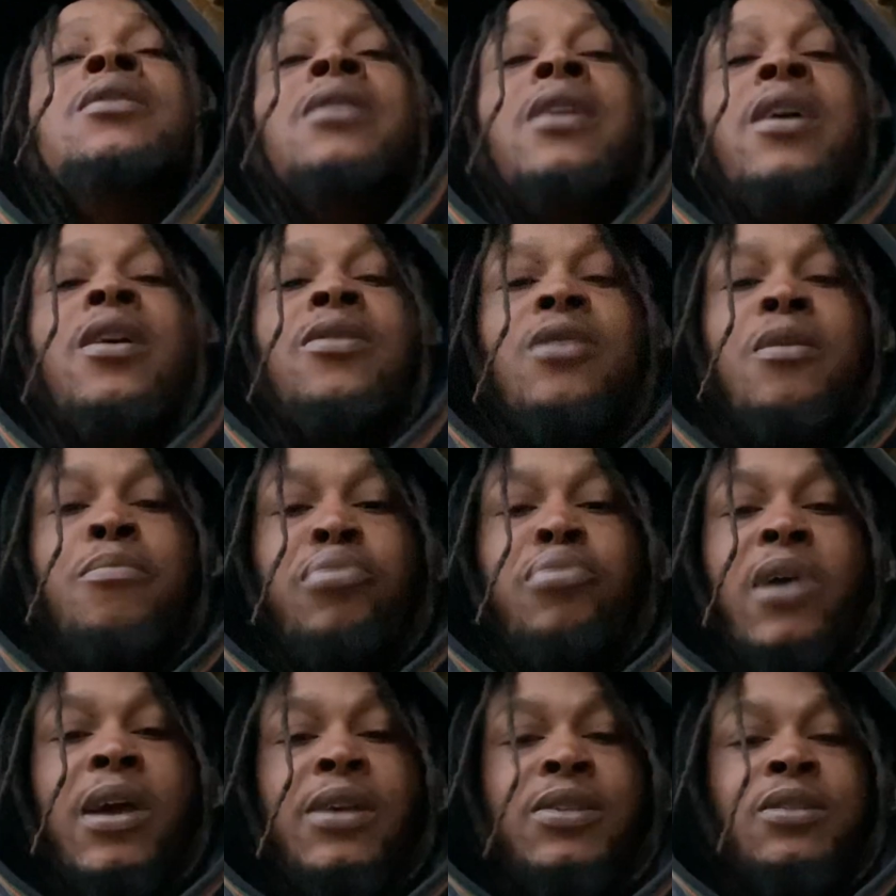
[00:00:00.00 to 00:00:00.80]
in the
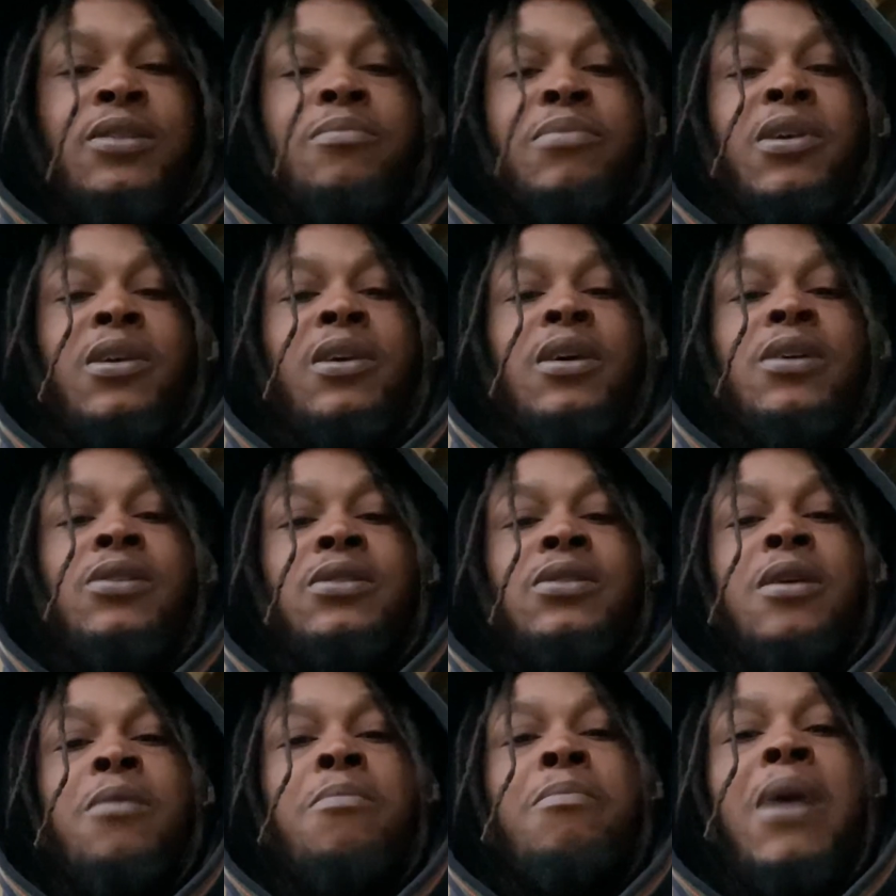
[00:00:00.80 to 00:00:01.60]
present because
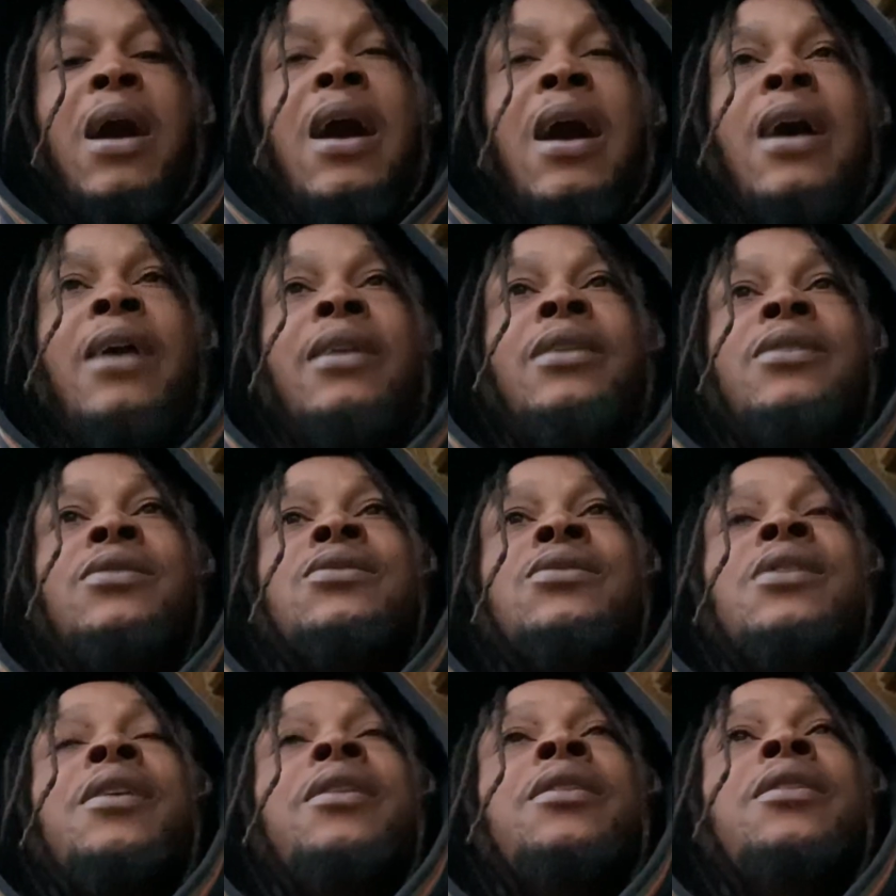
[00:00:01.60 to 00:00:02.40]
their mind is
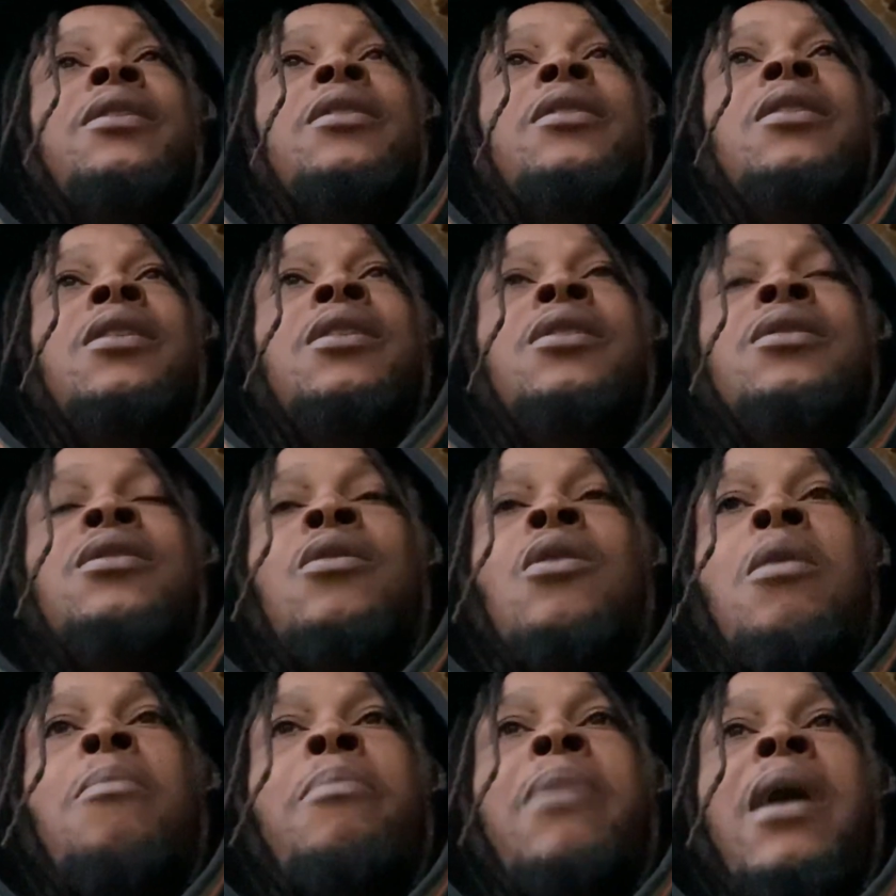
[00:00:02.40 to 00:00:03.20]
thinking
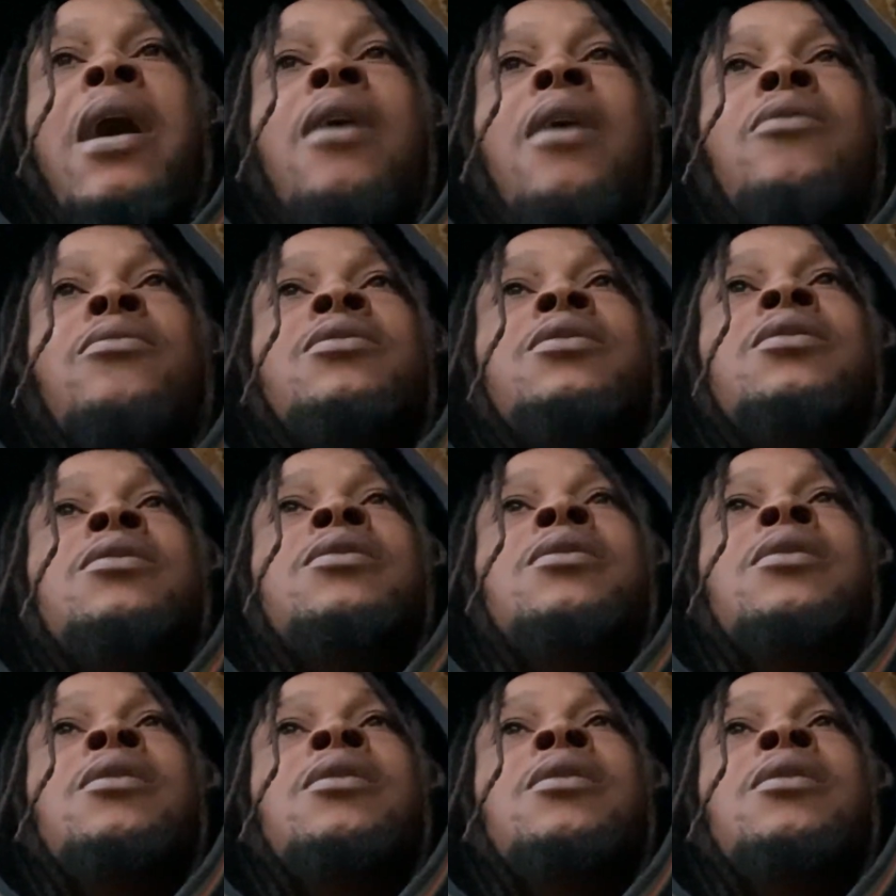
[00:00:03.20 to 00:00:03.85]
either about